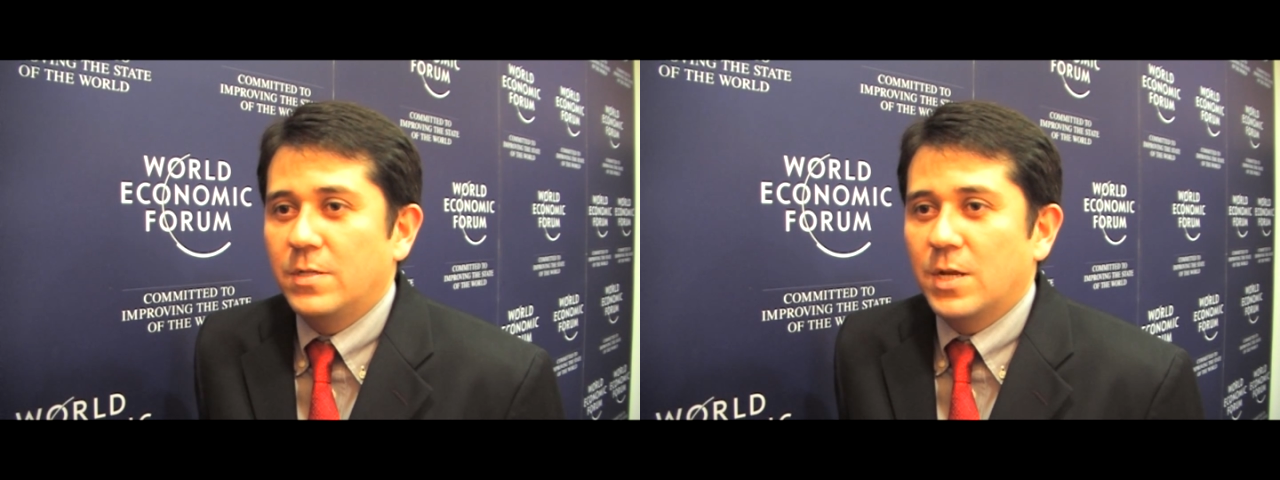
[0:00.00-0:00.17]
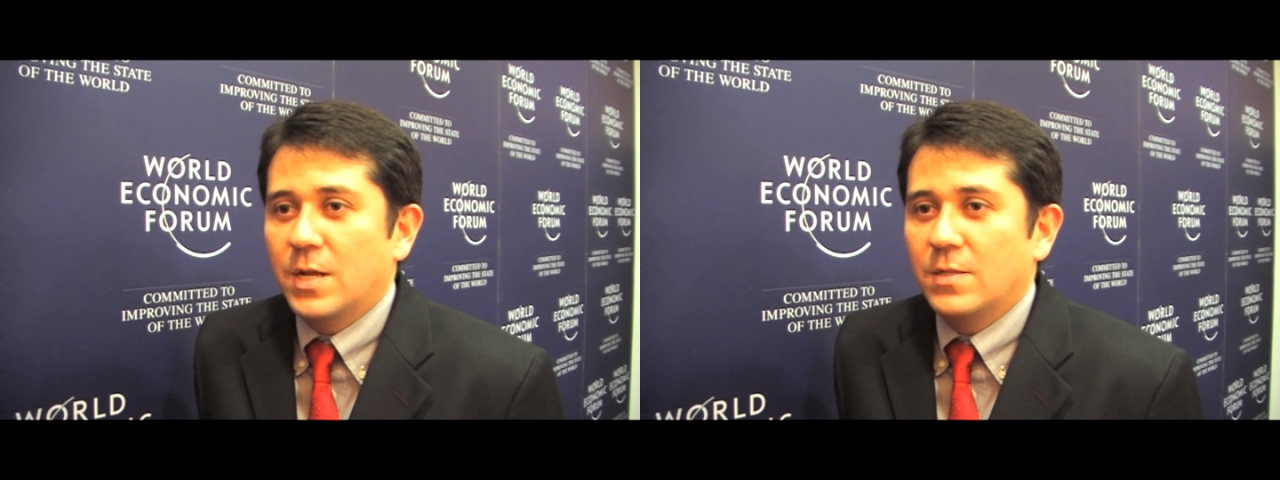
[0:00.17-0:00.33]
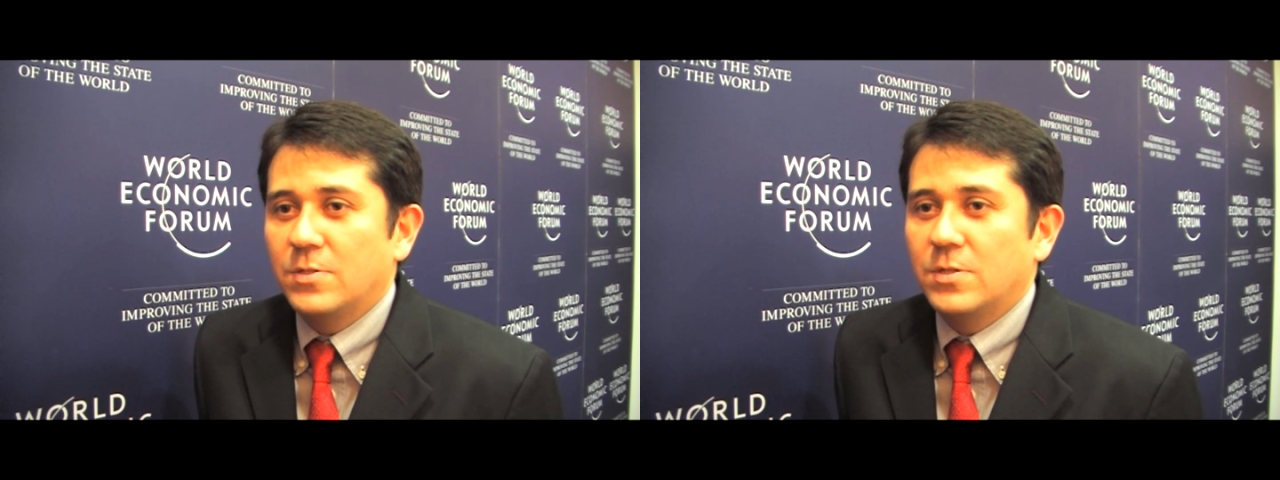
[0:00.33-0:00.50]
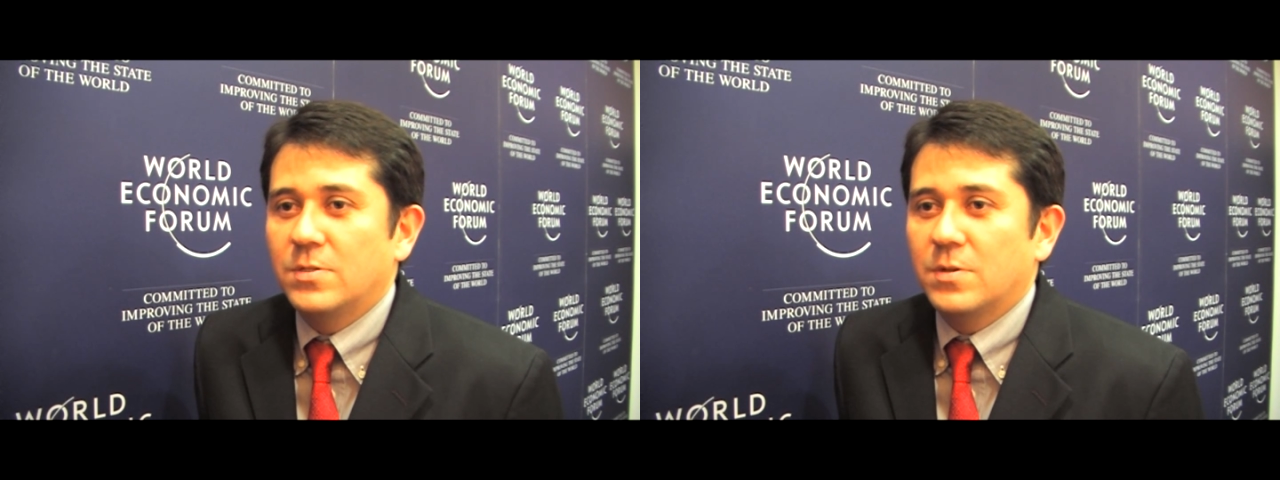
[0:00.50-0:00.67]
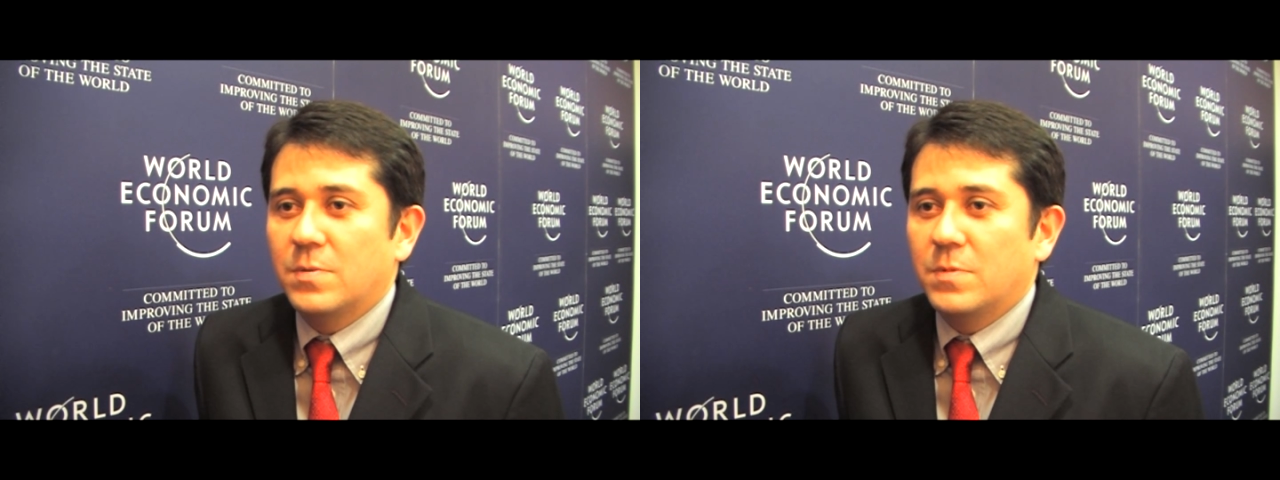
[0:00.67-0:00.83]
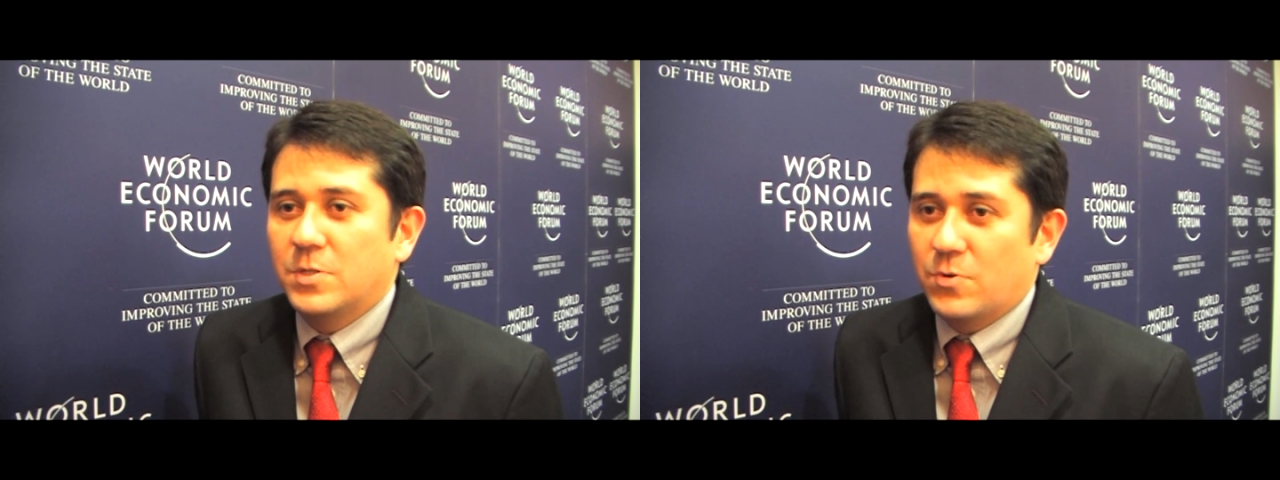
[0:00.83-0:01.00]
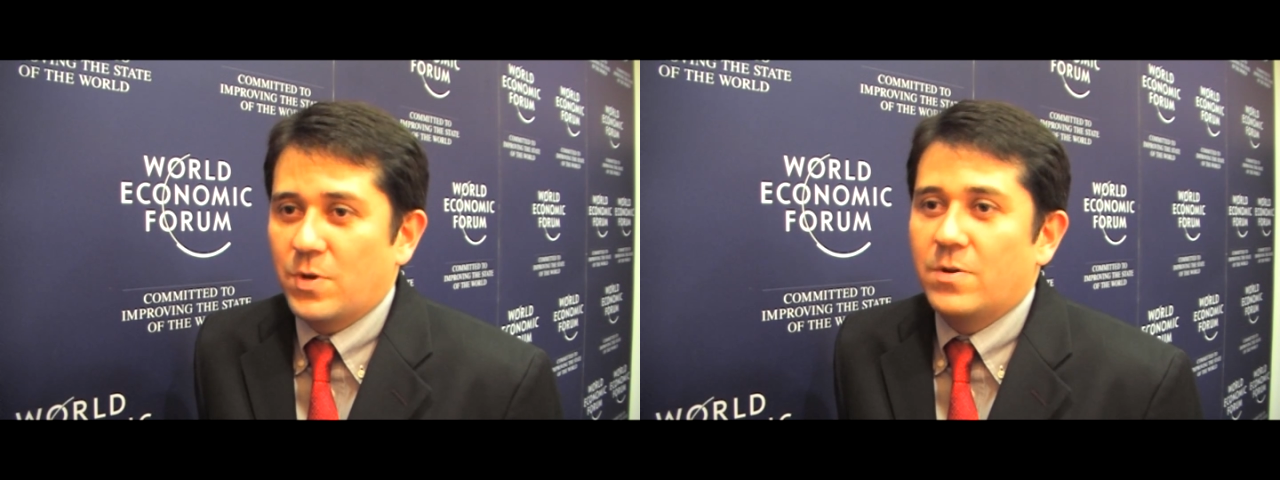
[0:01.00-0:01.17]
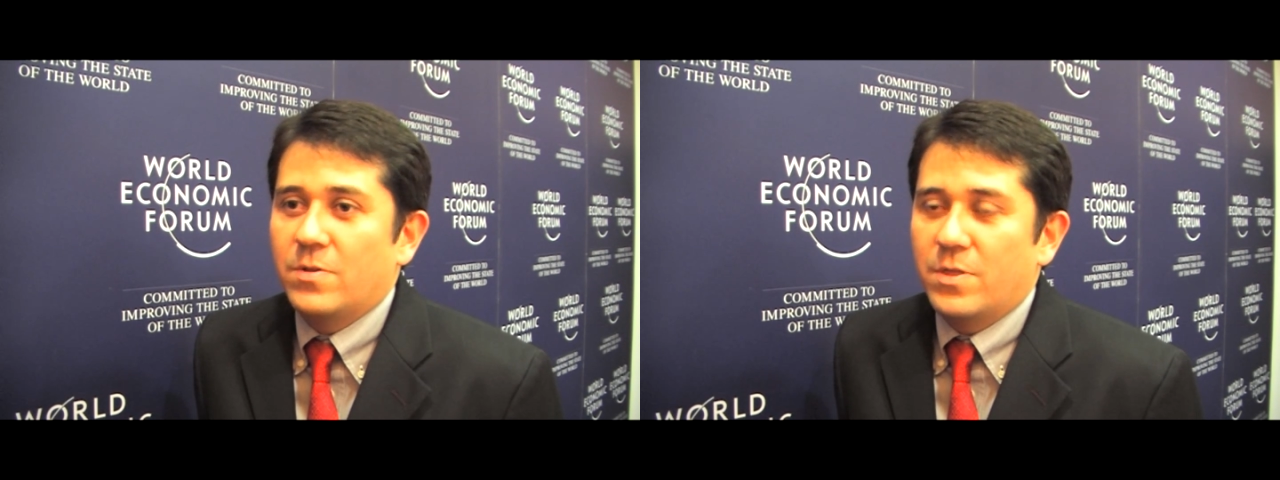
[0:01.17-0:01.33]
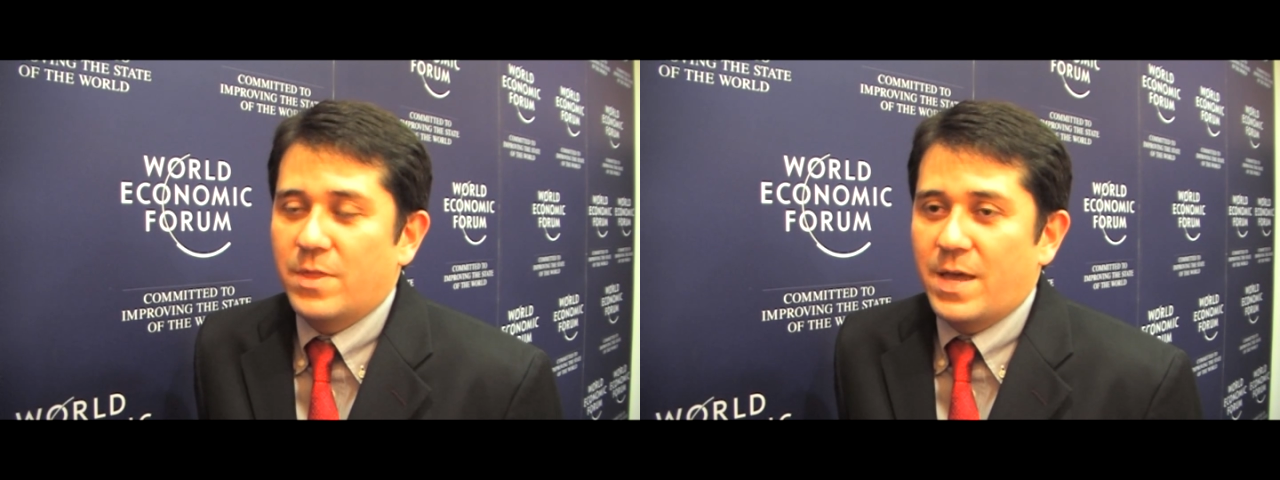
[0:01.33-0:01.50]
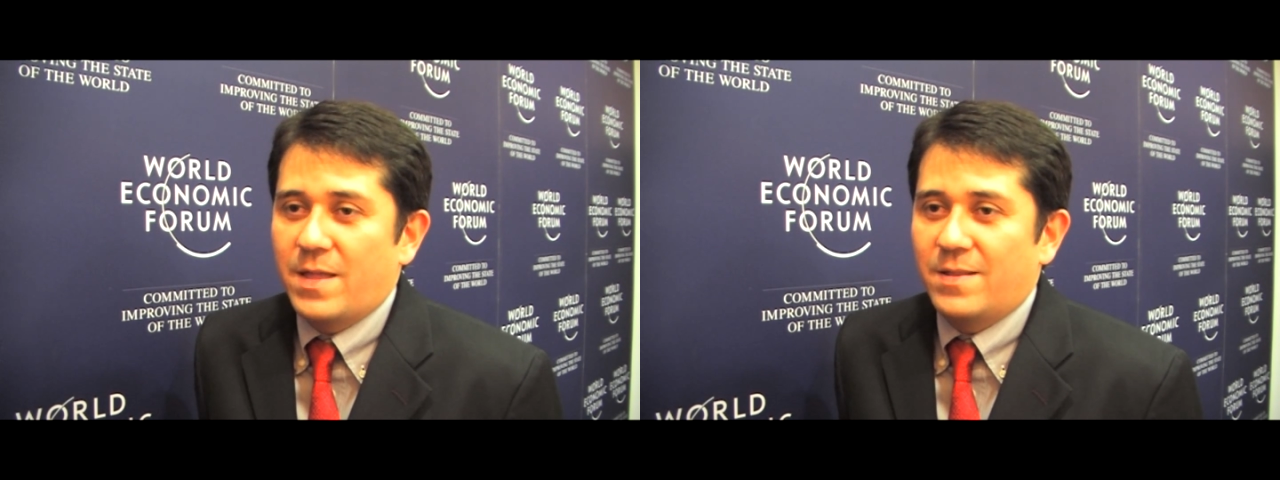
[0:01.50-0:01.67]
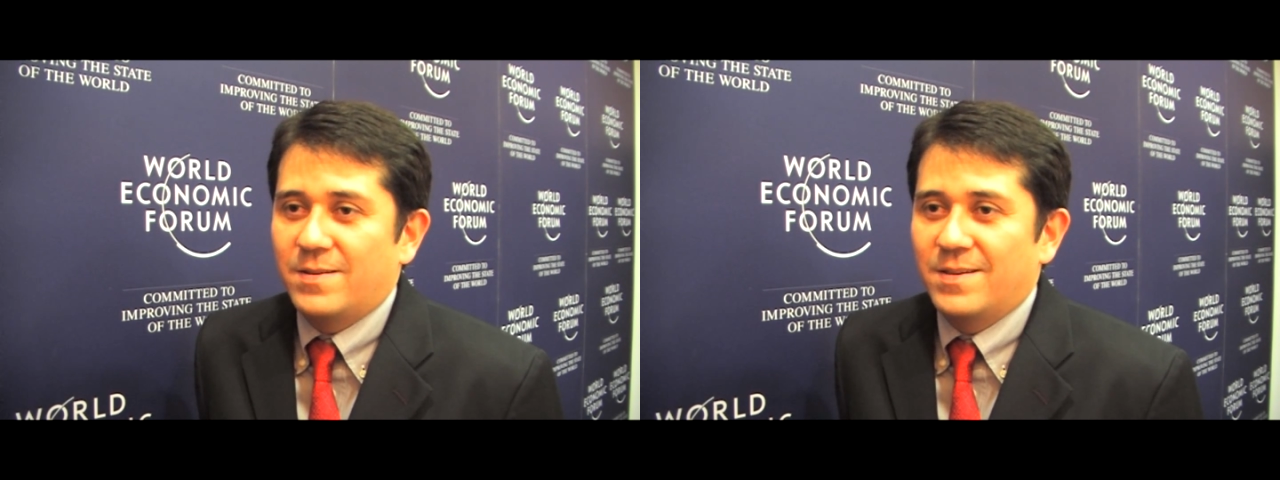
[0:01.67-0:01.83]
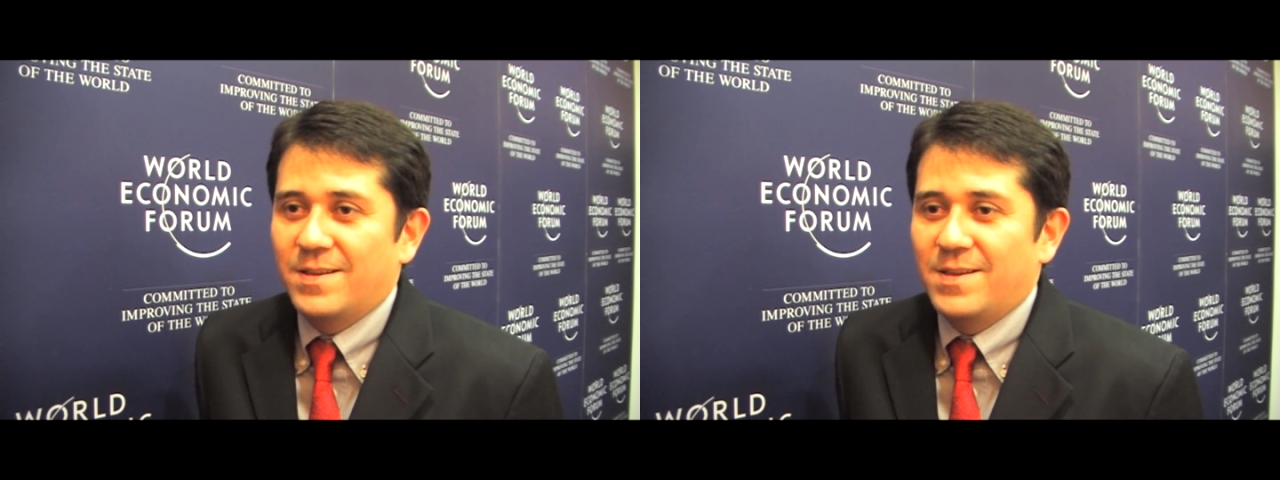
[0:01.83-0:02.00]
challenges are much greater than that.